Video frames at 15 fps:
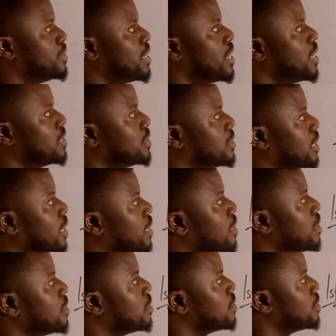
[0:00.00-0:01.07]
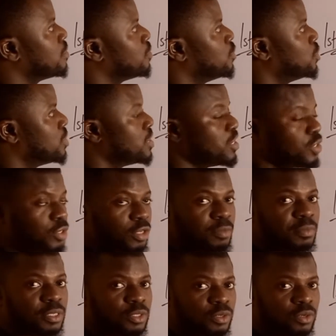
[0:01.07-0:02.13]
the answer using the short
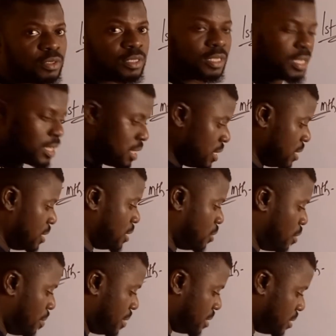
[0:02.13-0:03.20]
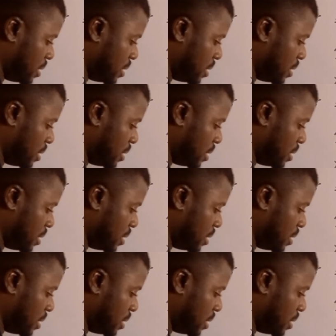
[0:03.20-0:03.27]
method in the comment